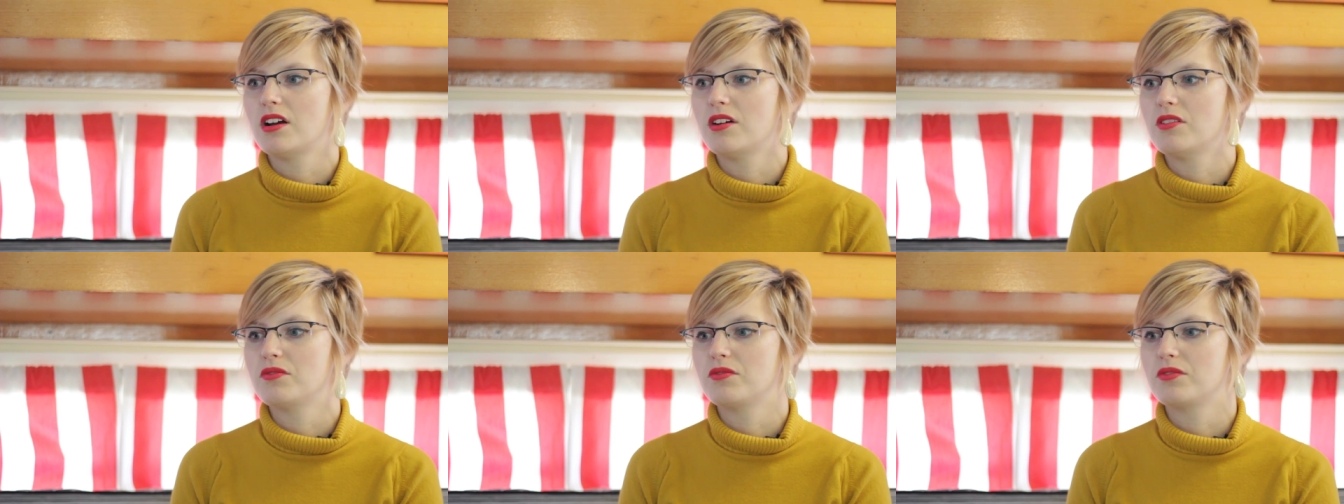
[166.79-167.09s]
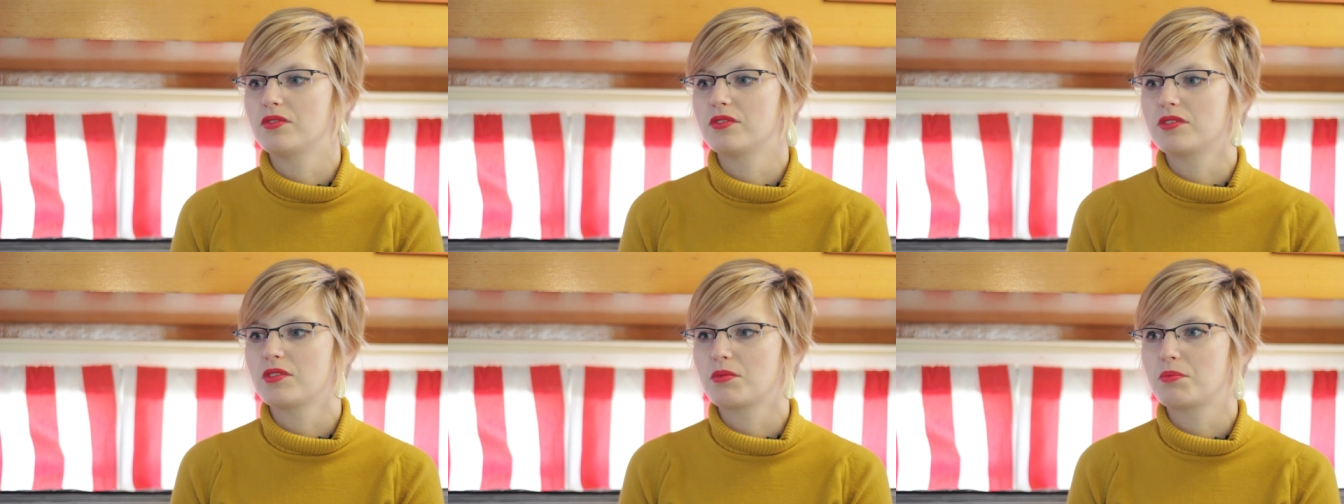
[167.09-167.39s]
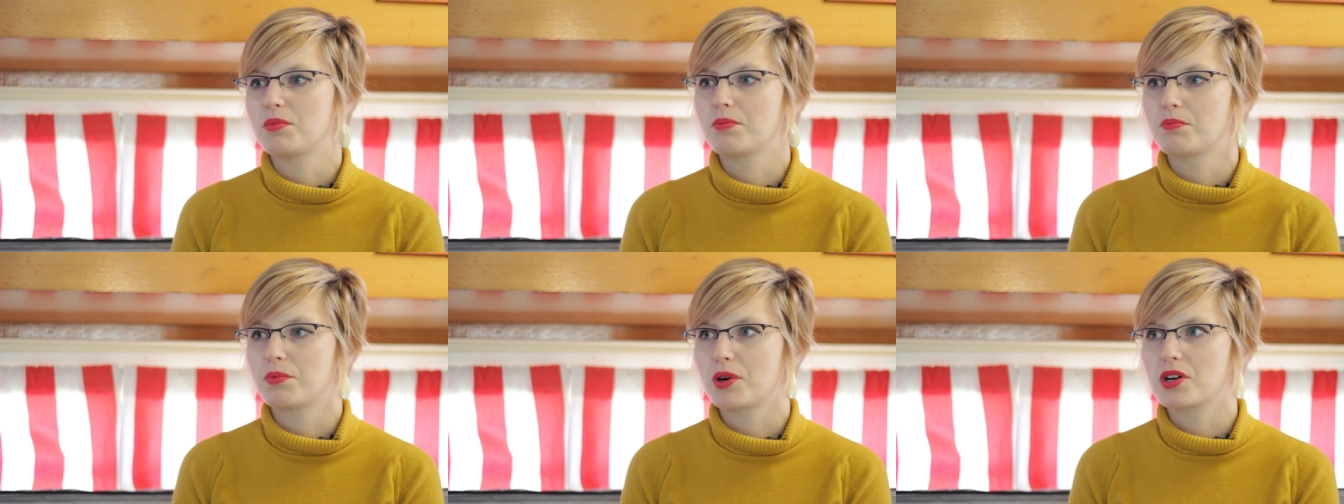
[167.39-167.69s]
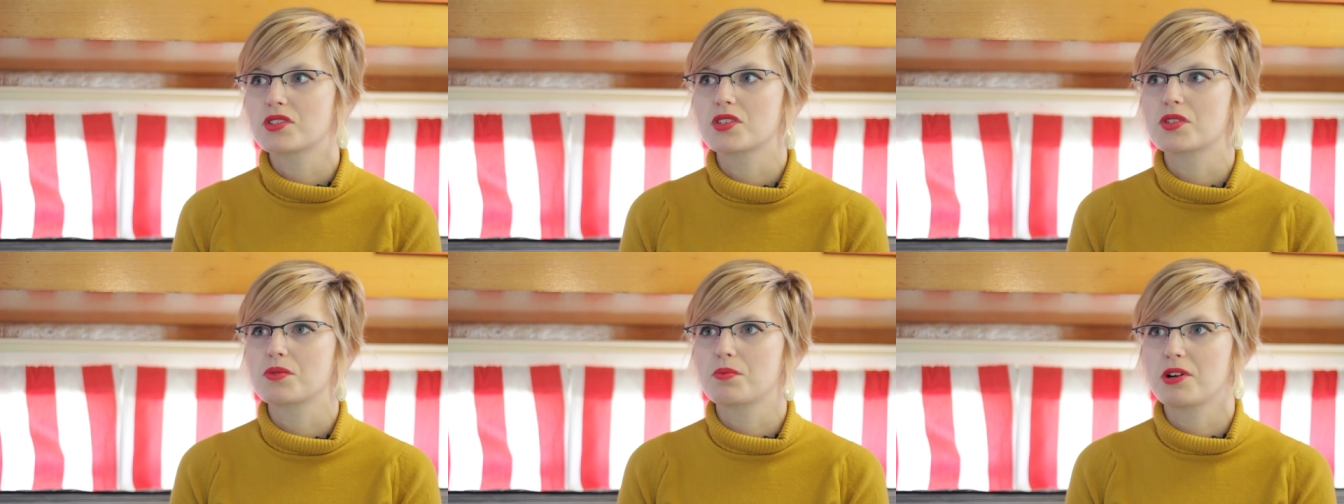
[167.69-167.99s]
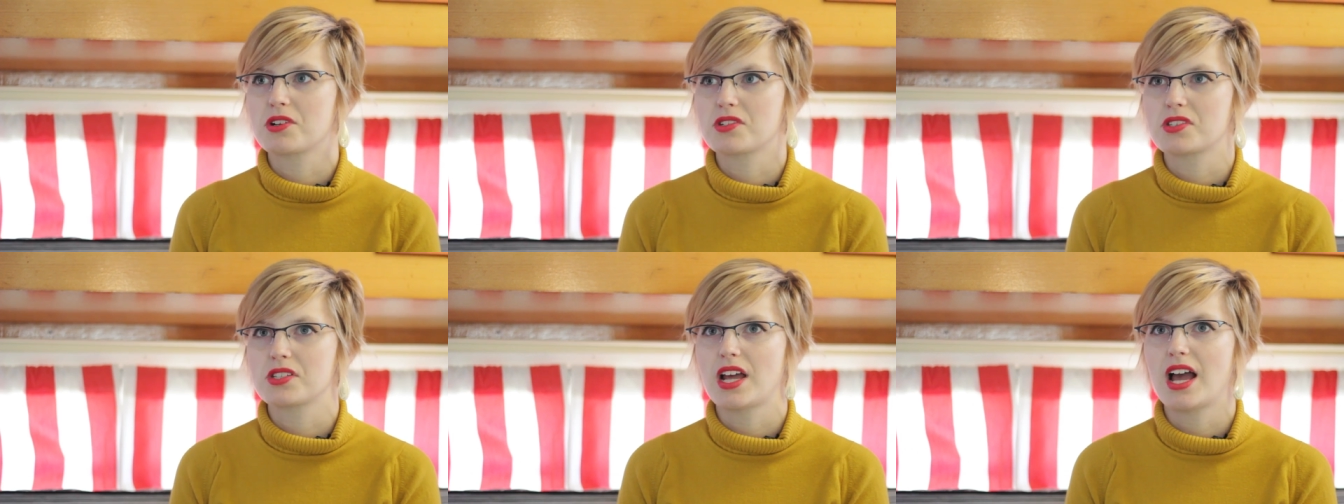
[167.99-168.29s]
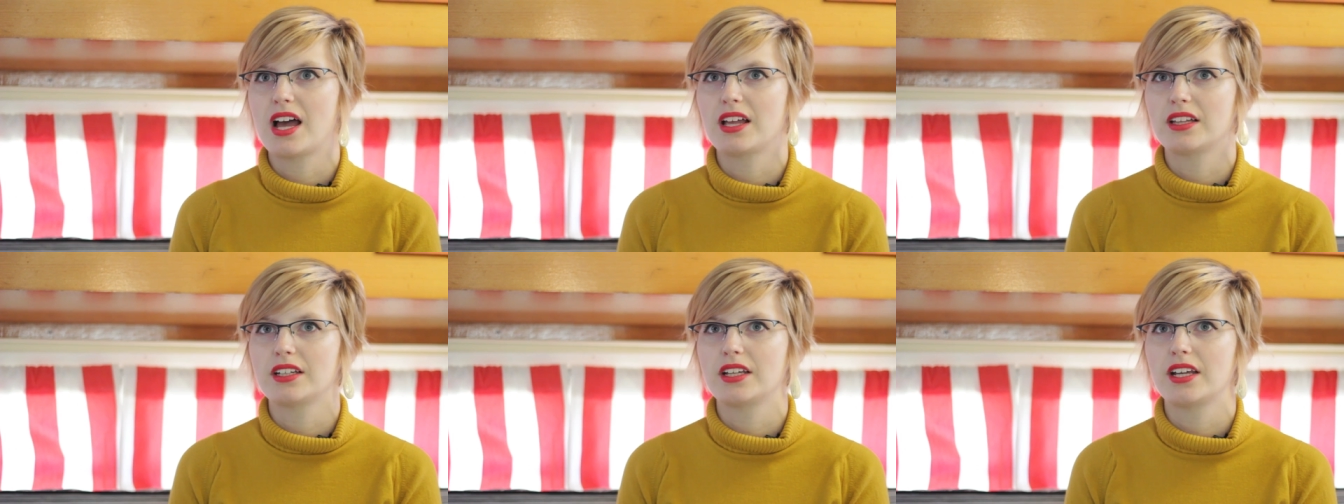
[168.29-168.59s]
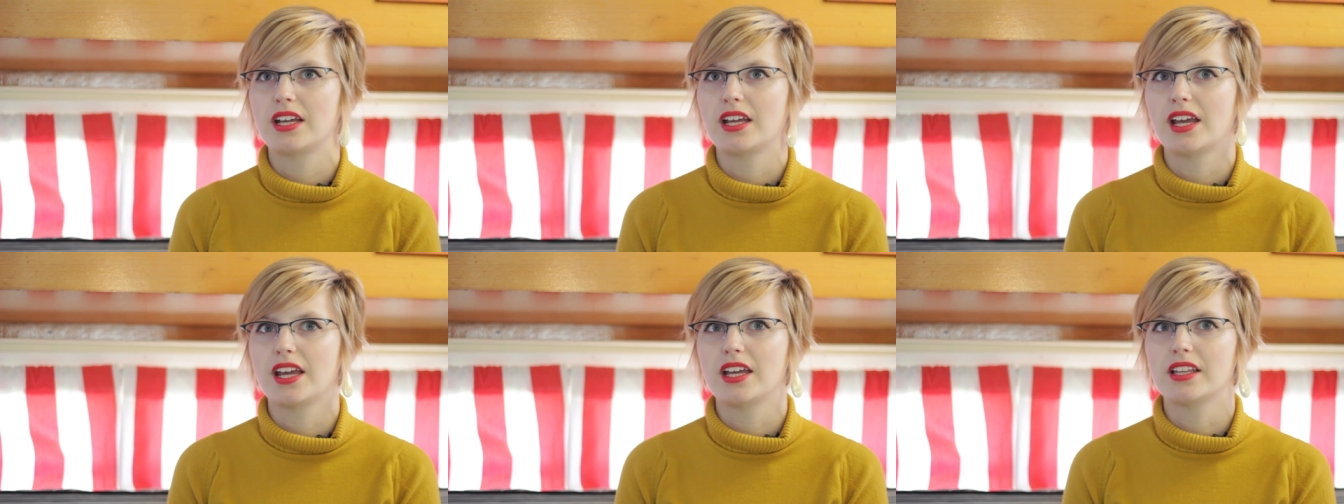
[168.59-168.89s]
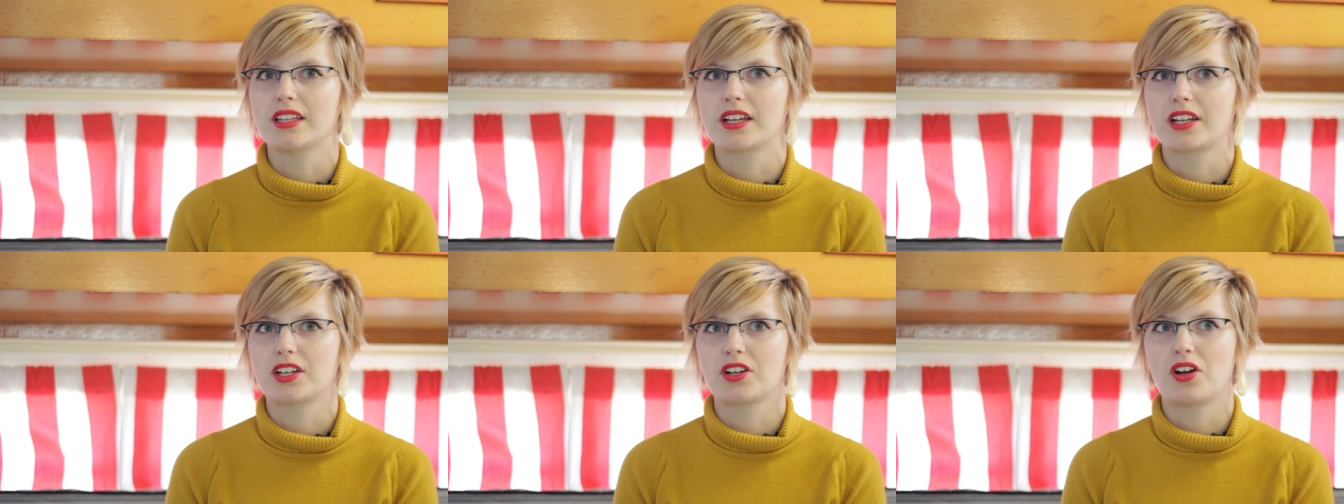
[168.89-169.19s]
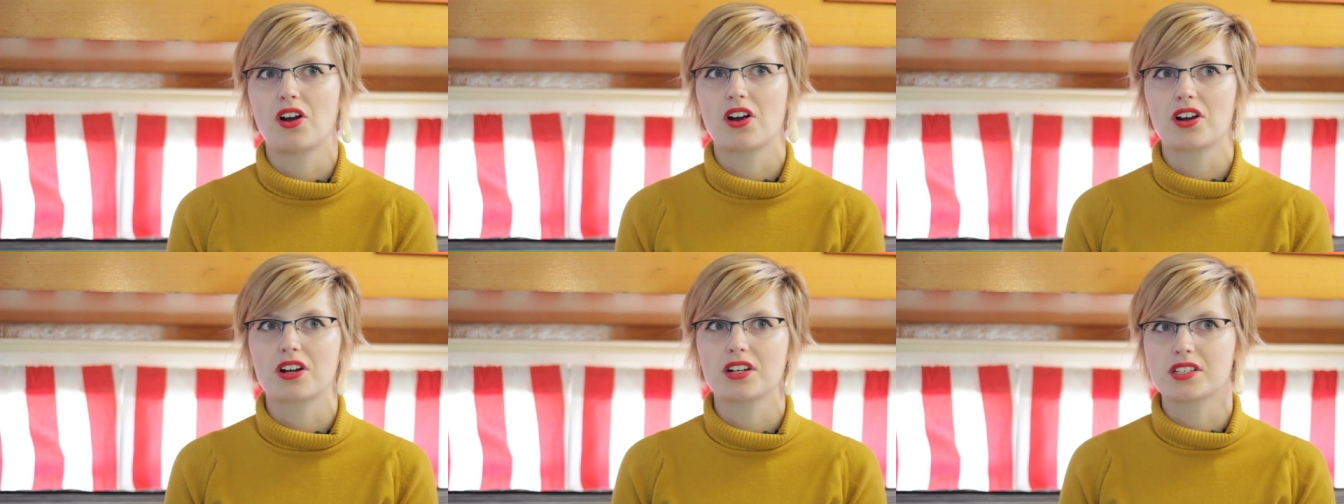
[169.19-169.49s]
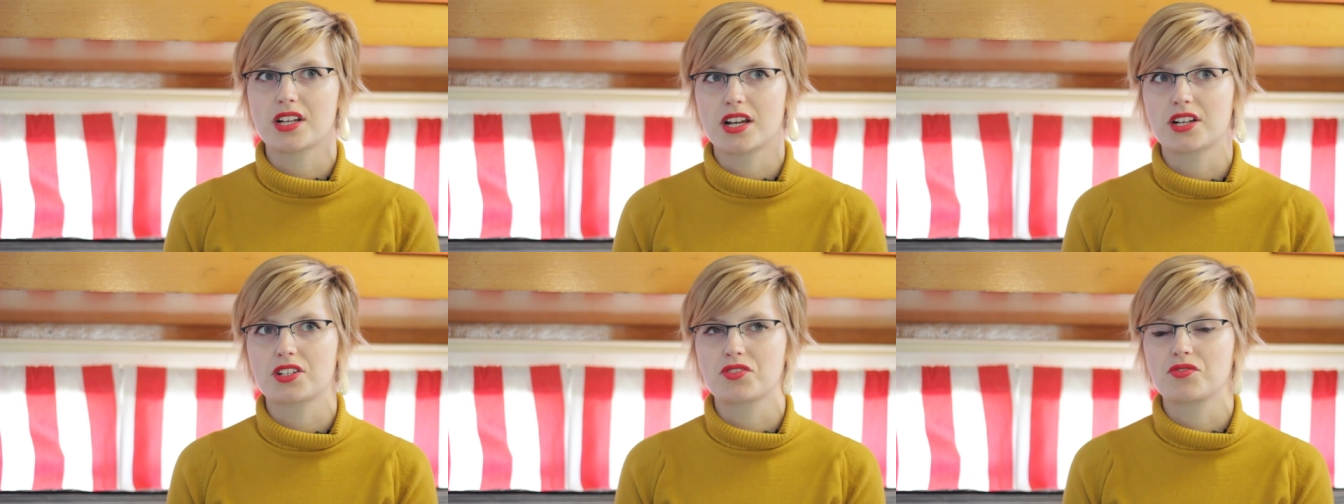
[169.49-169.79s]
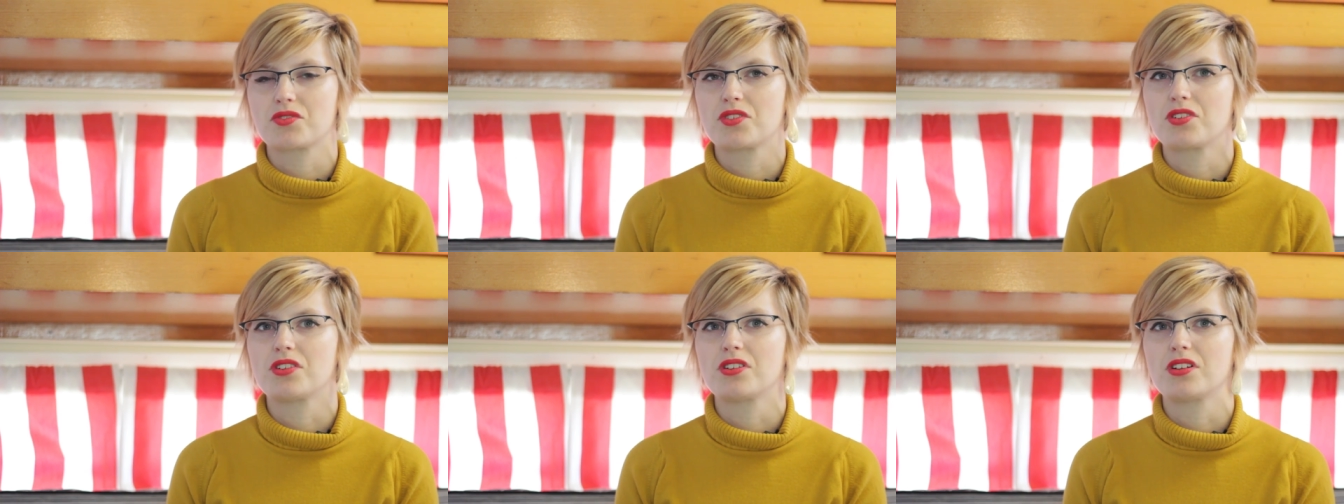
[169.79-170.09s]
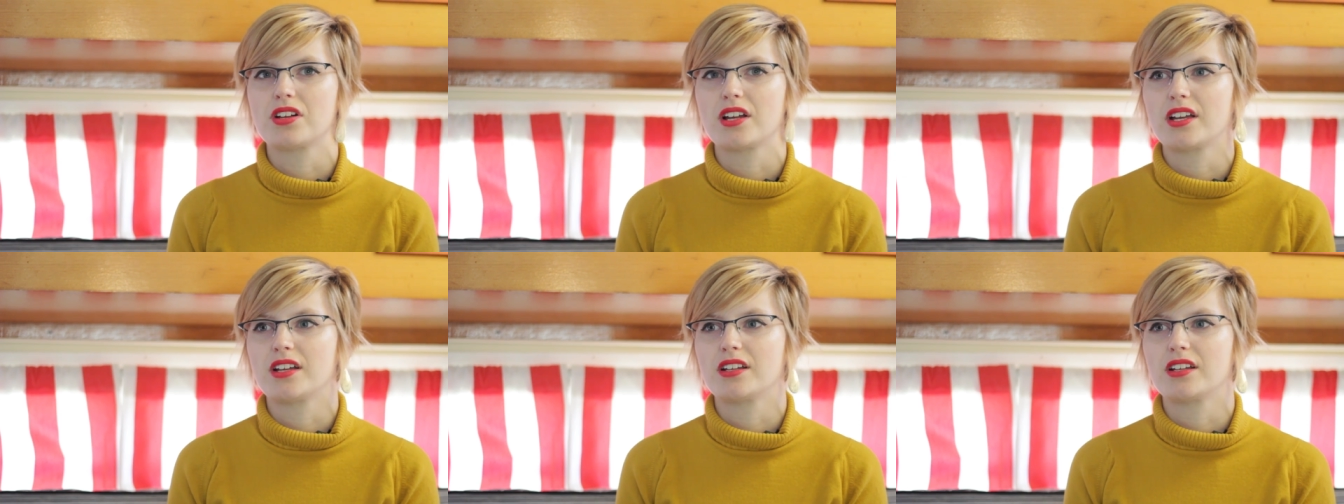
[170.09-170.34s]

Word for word: of the person's personality in like an architectural